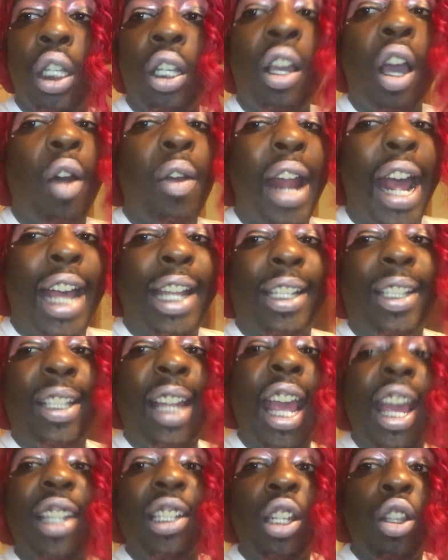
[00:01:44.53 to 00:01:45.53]
Go
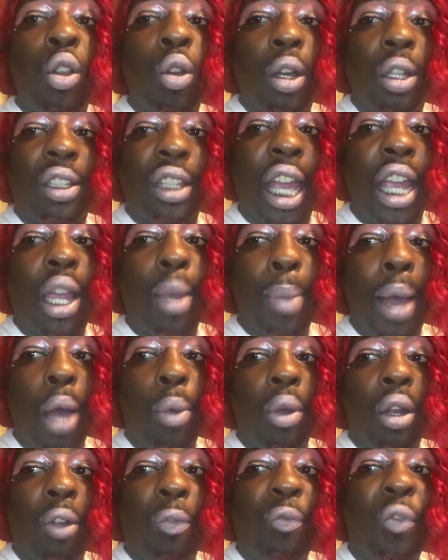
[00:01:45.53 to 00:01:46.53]
downstairs and you gonna think
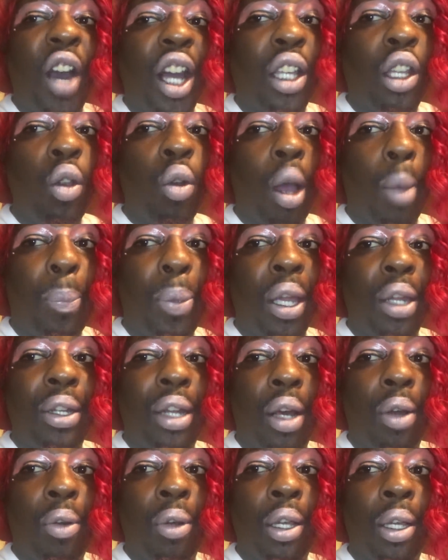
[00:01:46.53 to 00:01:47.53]
about what the fuck you up here
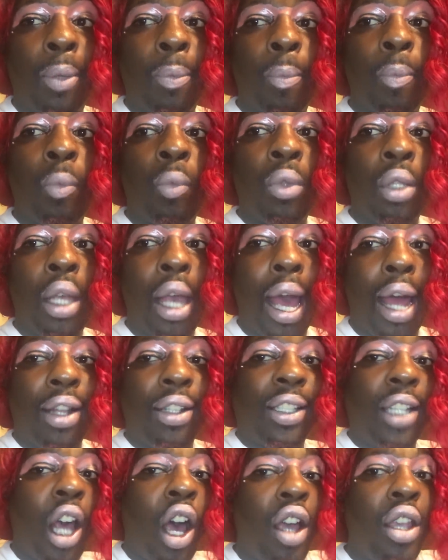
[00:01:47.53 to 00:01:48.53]
doing.
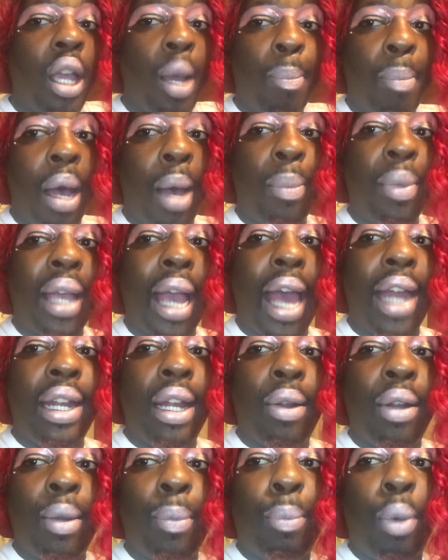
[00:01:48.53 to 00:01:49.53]
I told your mama got
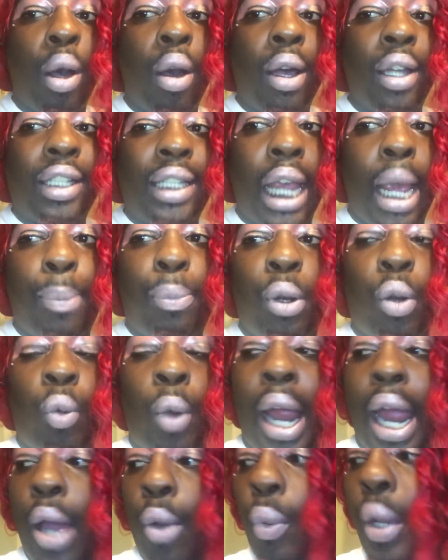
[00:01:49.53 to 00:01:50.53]
done them boys tapping
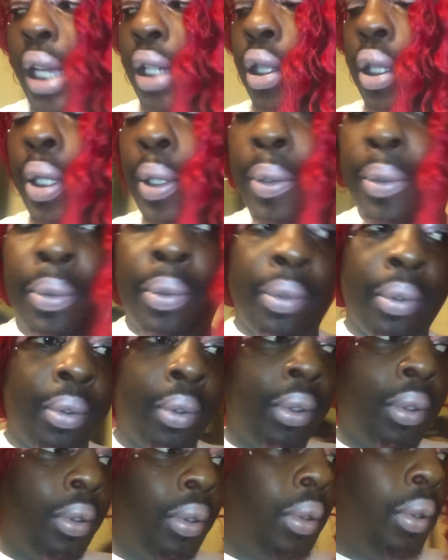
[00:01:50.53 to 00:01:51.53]
around with you.
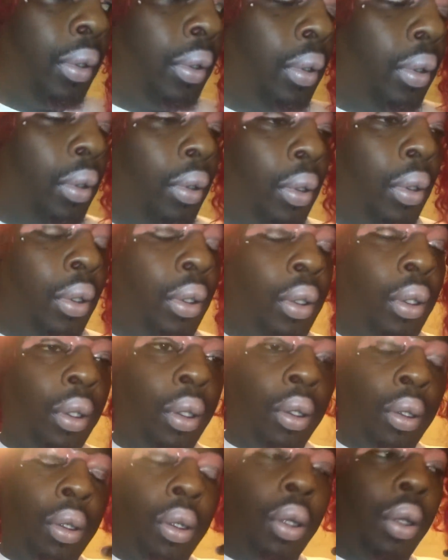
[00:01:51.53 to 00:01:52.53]

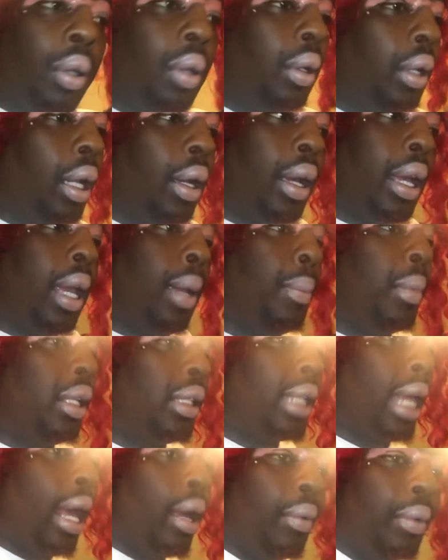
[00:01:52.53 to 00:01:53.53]
Whew, Lord have
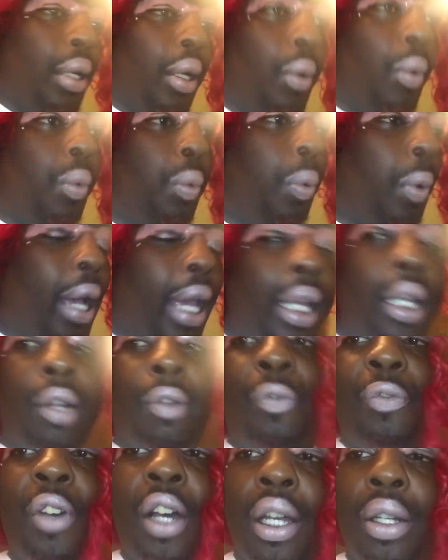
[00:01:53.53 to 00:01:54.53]
I don't know what
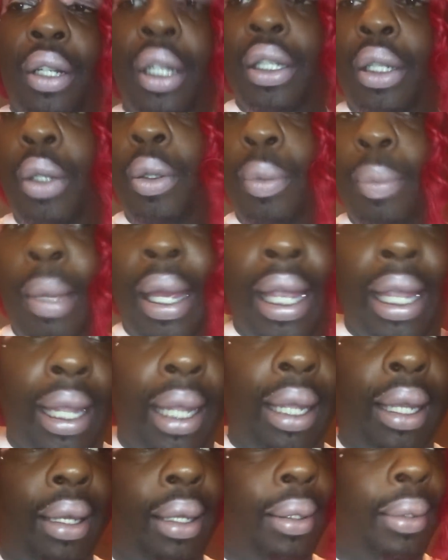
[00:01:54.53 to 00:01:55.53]
the fuck to do,
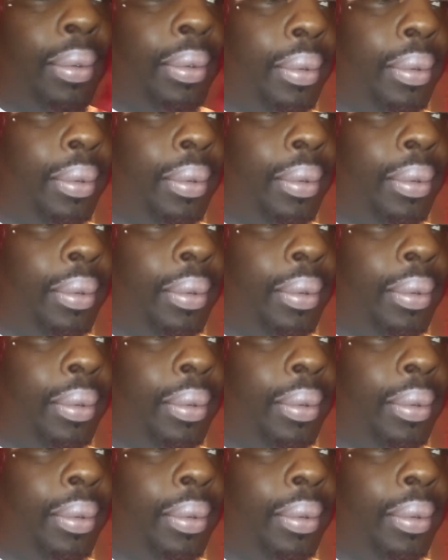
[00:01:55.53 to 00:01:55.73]
man.